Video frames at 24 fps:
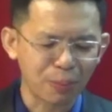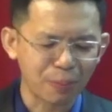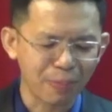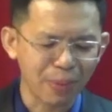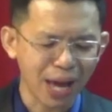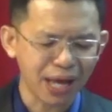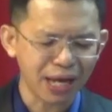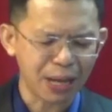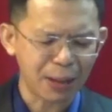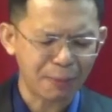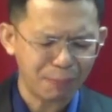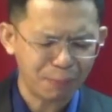of the
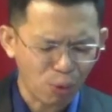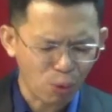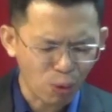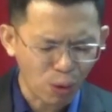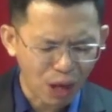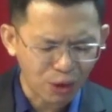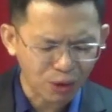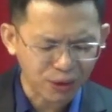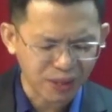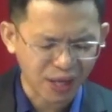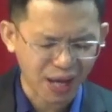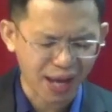men and
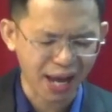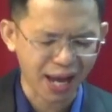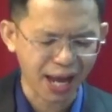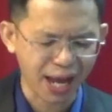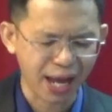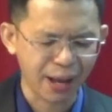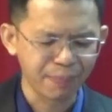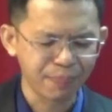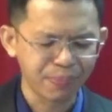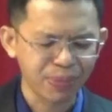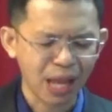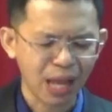pulled up their
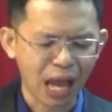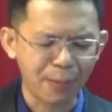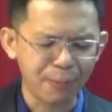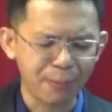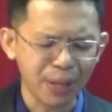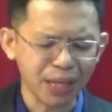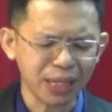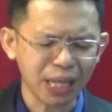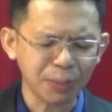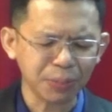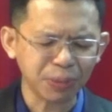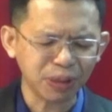hair. I
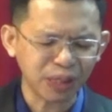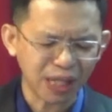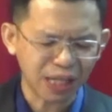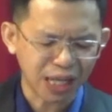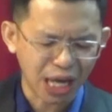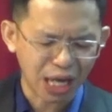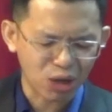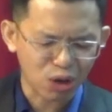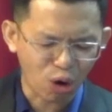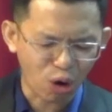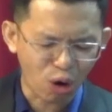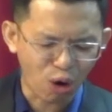made them
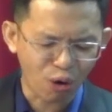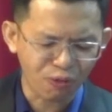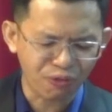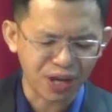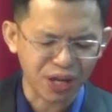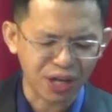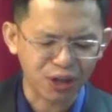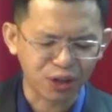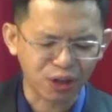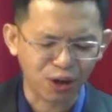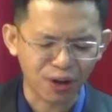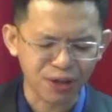take an
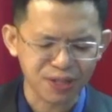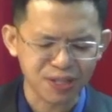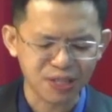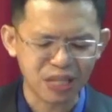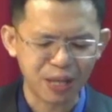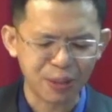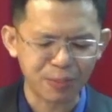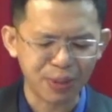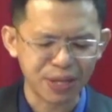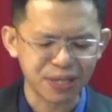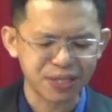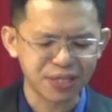oath in God's
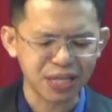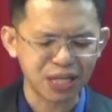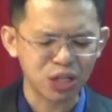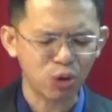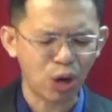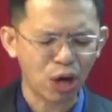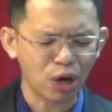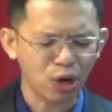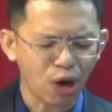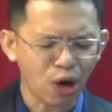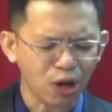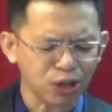name and said,
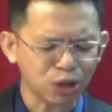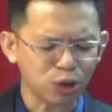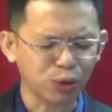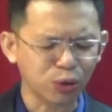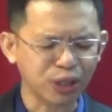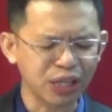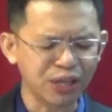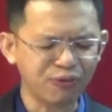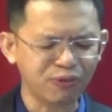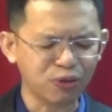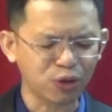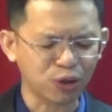you are not to
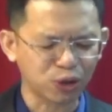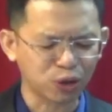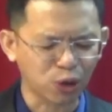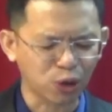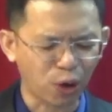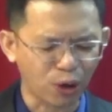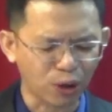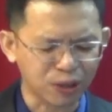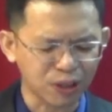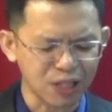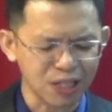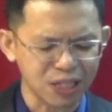give your
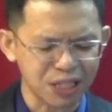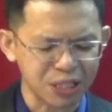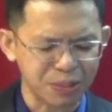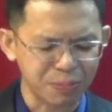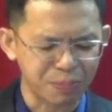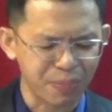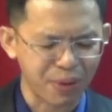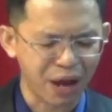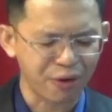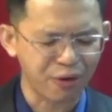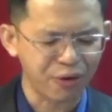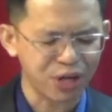daughters in
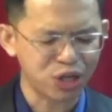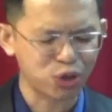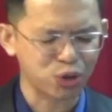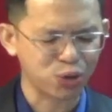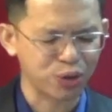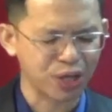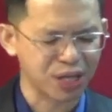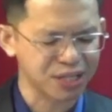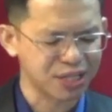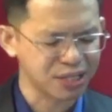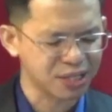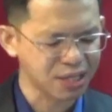marriage to
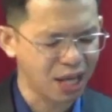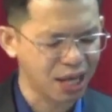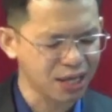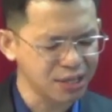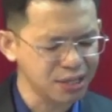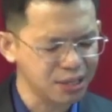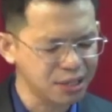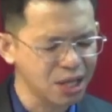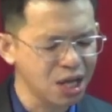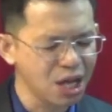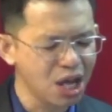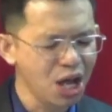their
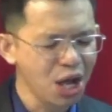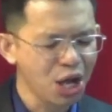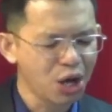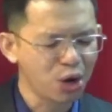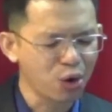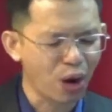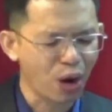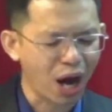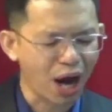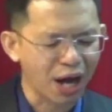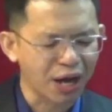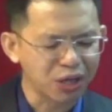sons,
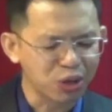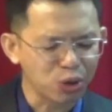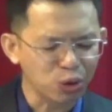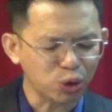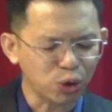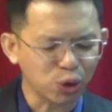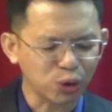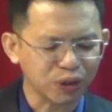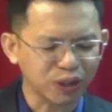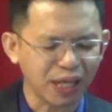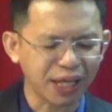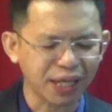nor are you
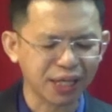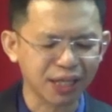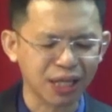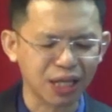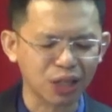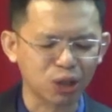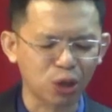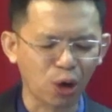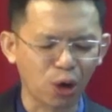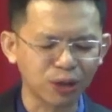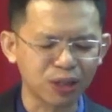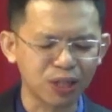to take
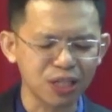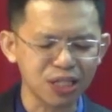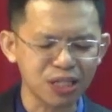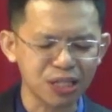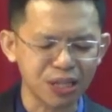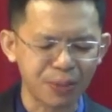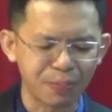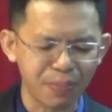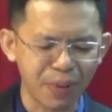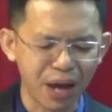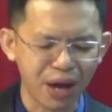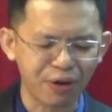their daughters
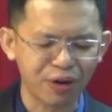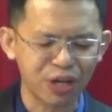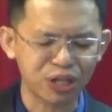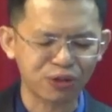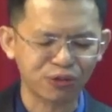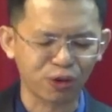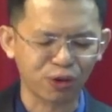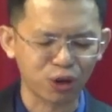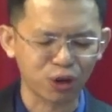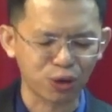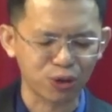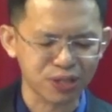in marriage
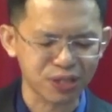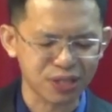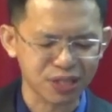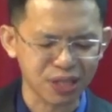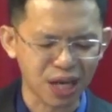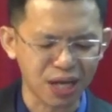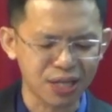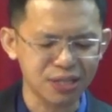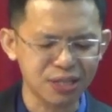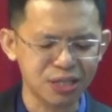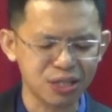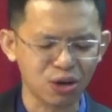for your
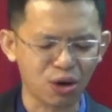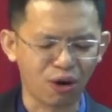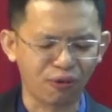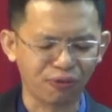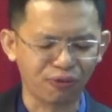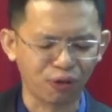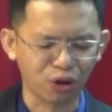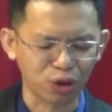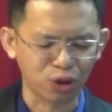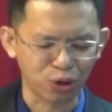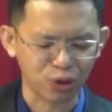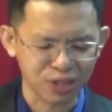sons or
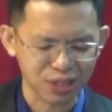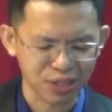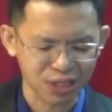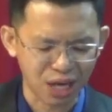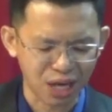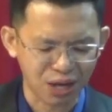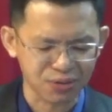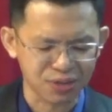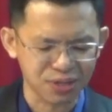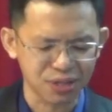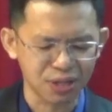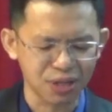for
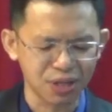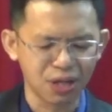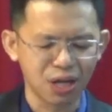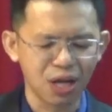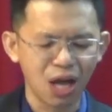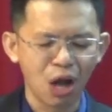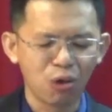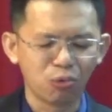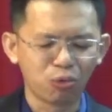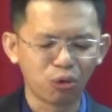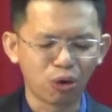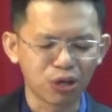yourselves.
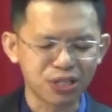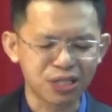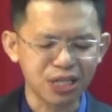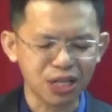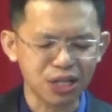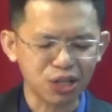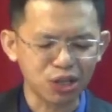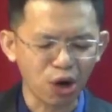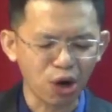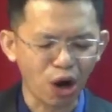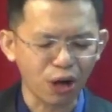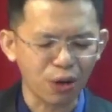Was
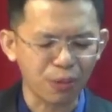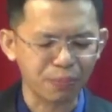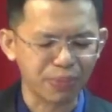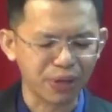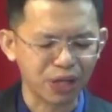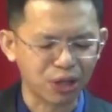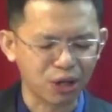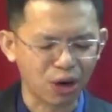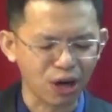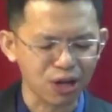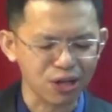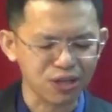it not
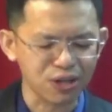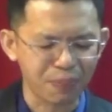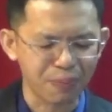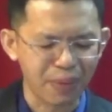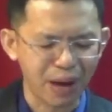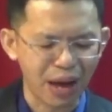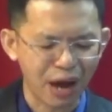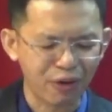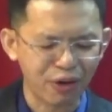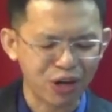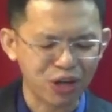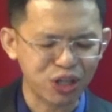because of
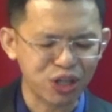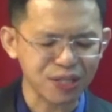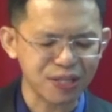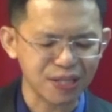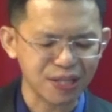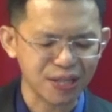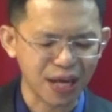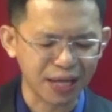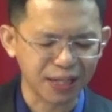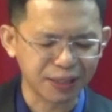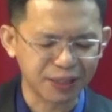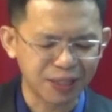marriages
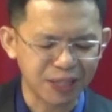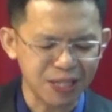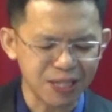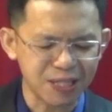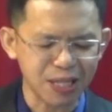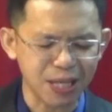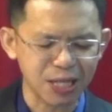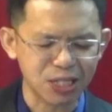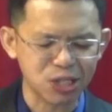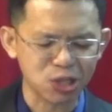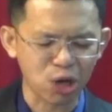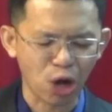like this
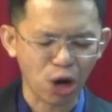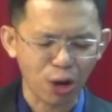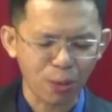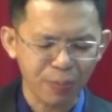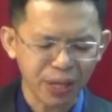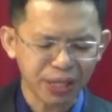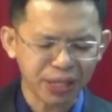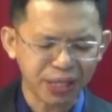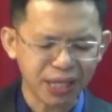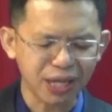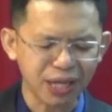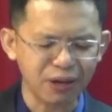that
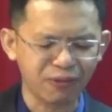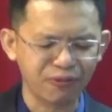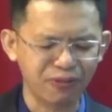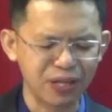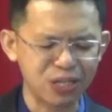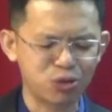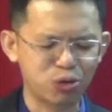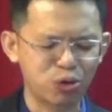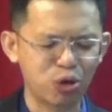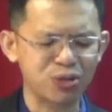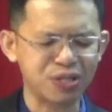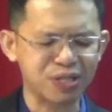Solomon, king of
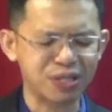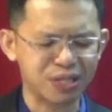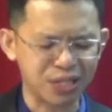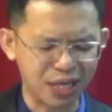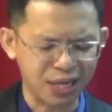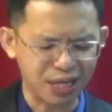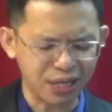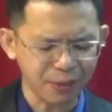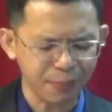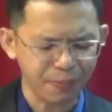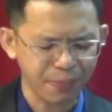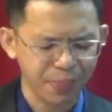Israel,
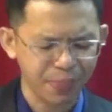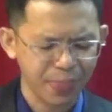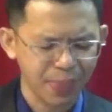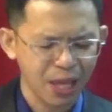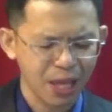sinned?